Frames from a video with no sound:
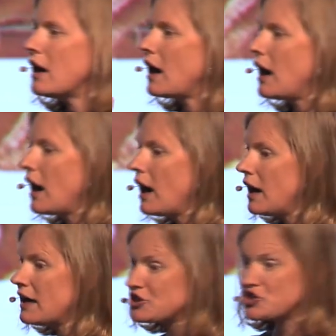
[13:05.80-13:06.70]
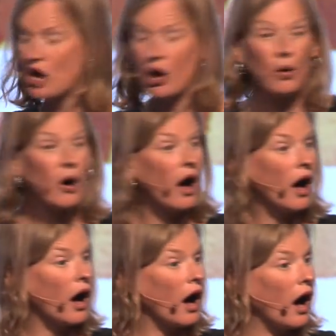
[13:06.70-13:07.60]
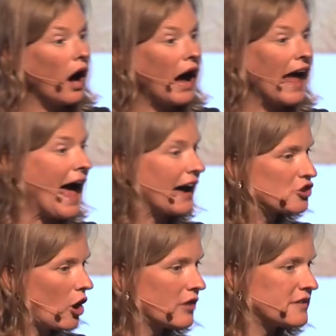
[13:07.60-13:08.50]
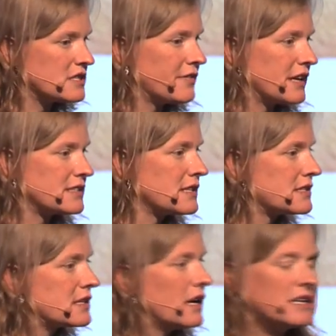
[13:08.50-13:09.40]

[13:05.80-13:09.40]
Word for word: Uh, so I hacked all of his devices,